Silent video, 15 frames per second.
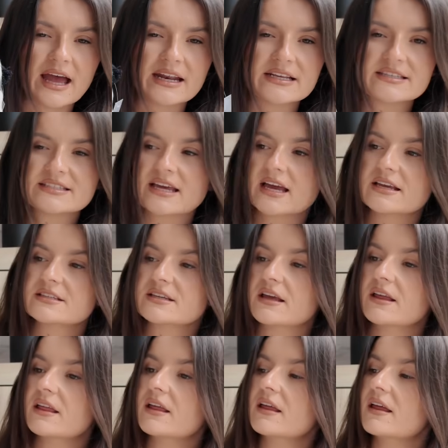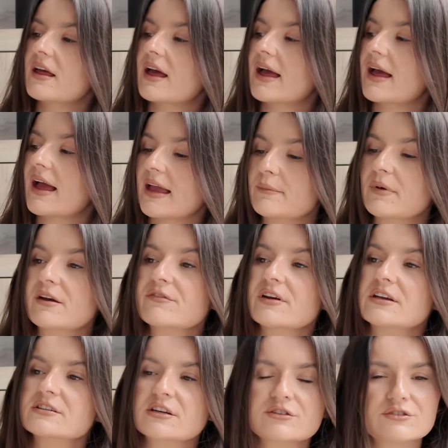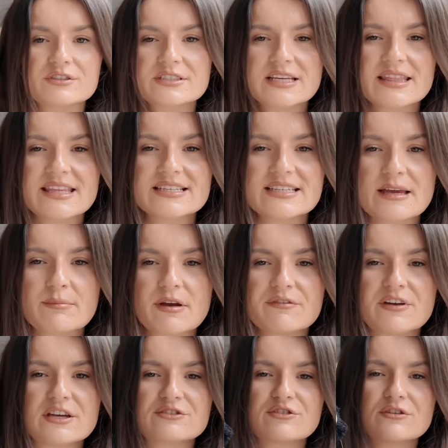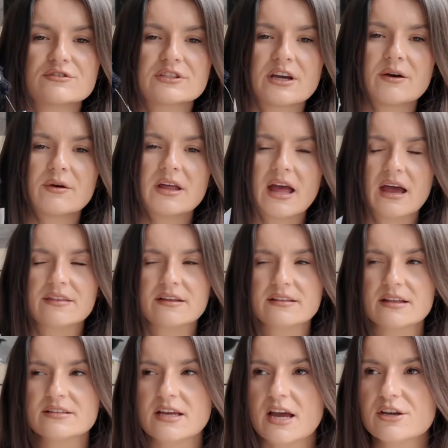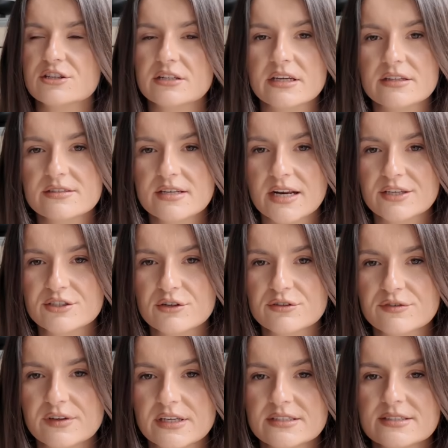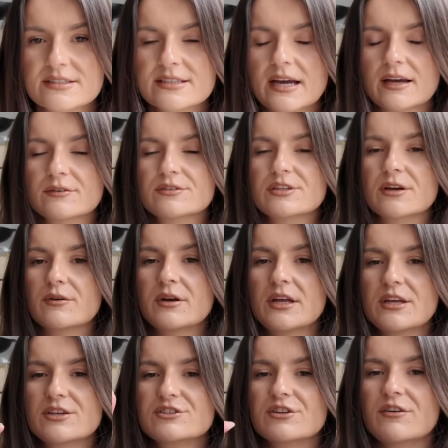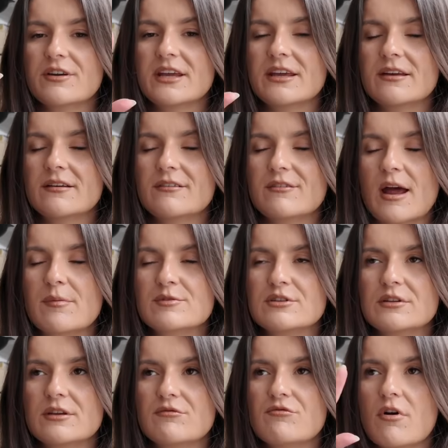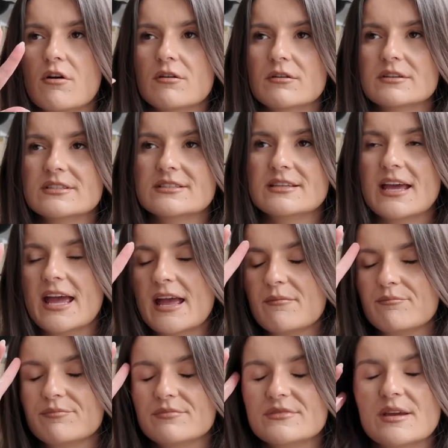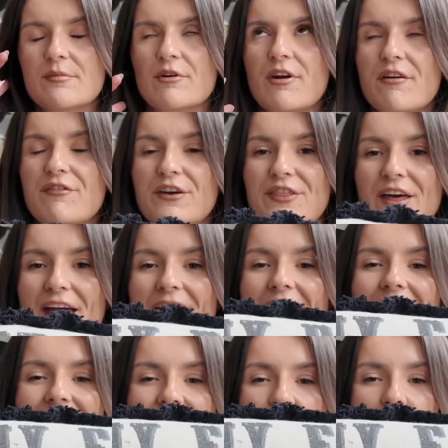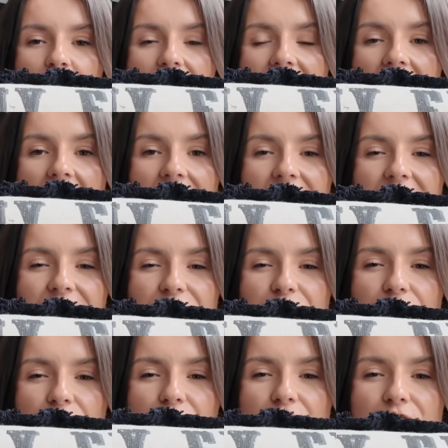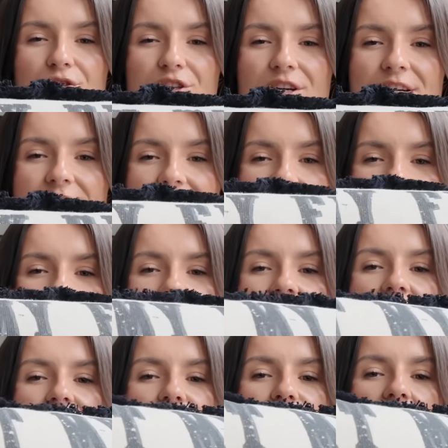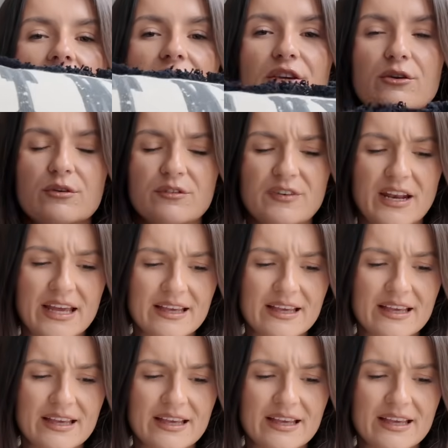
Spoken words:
and it says, I thought it said this ain't my first rodeo. I think that's actually in Tonight Josephine's in town, so sorry, absolutely wrong demographic there. But yeah, I think it's gorgeous. I think it's really cute. I feel